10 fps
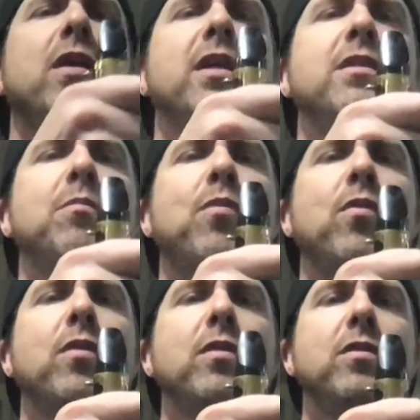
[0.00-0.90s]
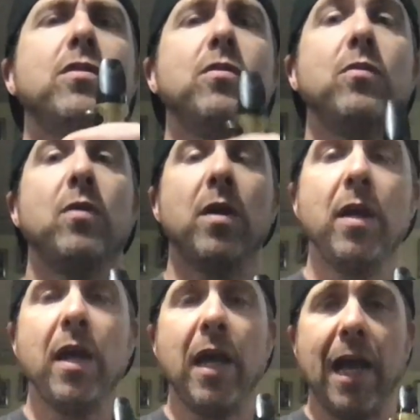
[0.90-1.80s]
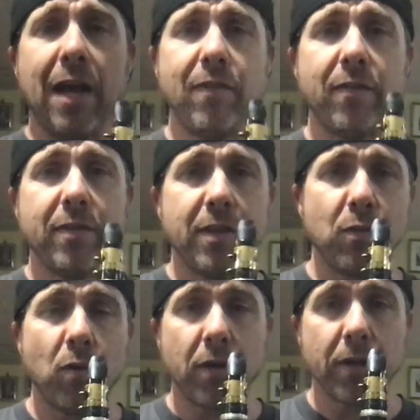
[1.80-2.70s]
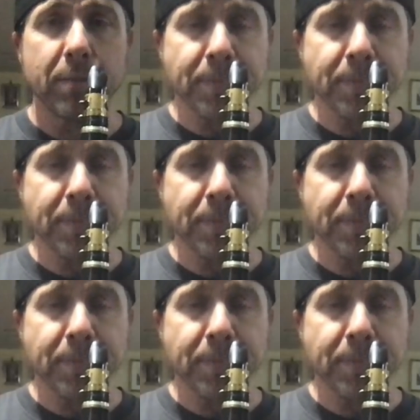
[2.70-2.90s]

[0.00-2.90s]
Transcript: it's important to have everything working.